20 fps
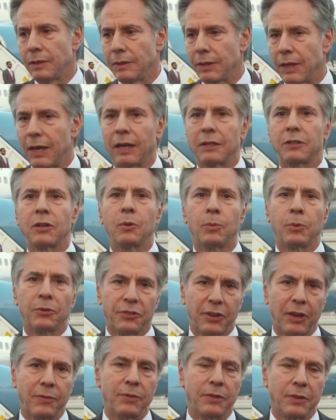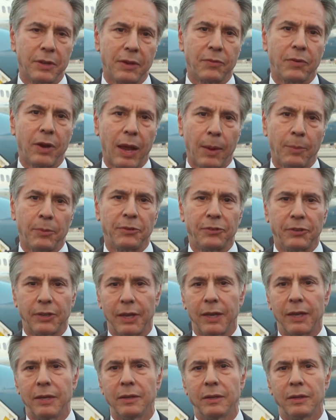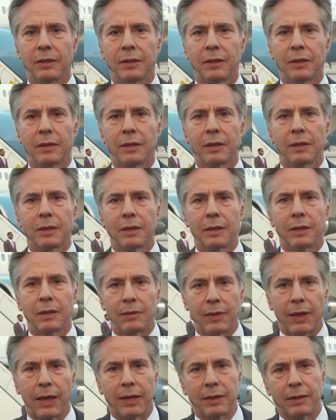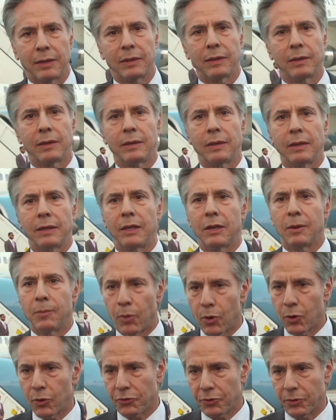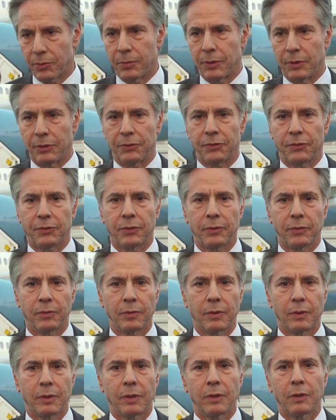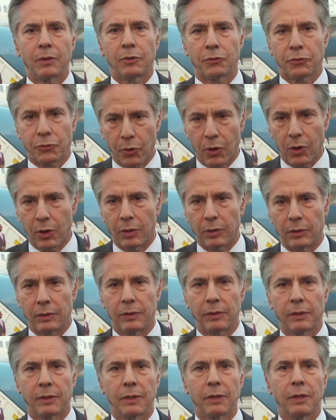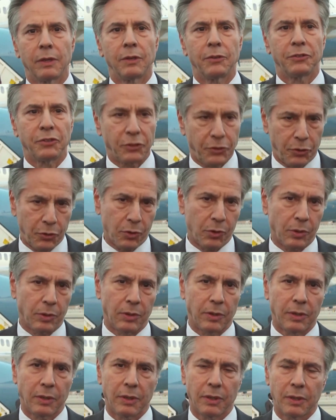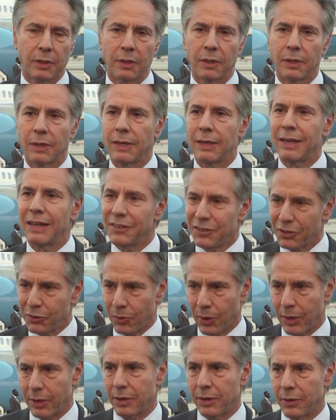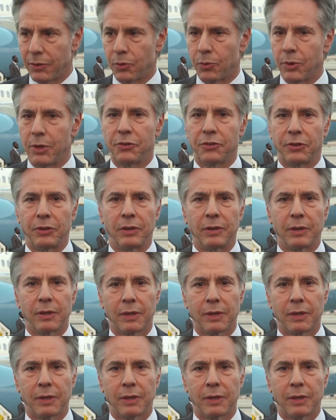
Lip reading: that October 7th never happens again, that it emerged from this strong, secure, integrated in the region,